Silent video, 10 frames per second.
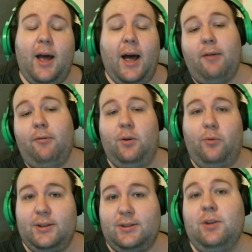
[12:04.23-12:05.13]
I really
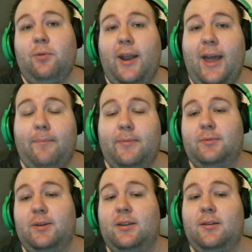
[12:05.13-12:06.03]
want to see what happens
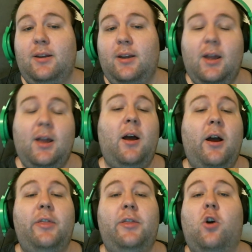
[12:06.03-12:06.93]
with
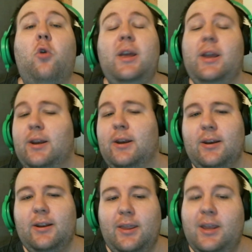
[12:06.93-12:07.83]
the Queen.
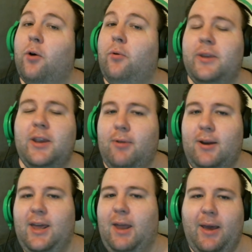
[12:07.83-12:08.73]
The only
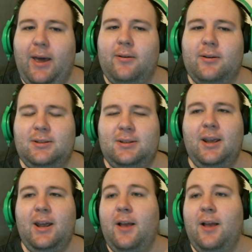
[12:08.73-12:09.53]
Queen that matters.